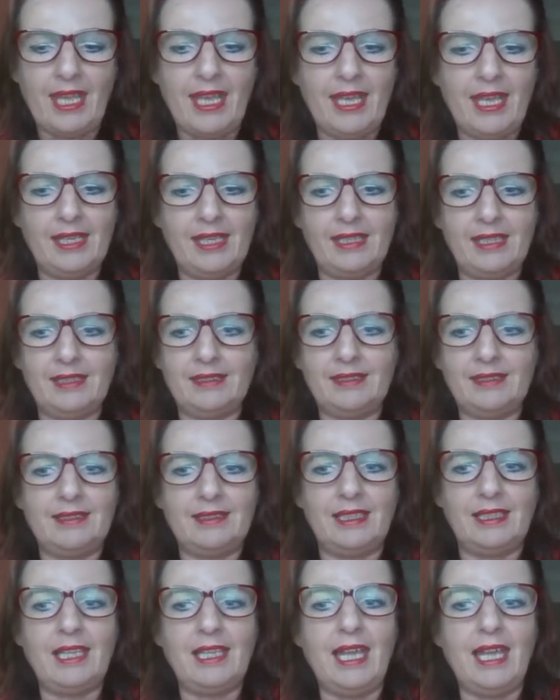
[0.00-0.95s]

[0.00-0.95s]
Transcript: and the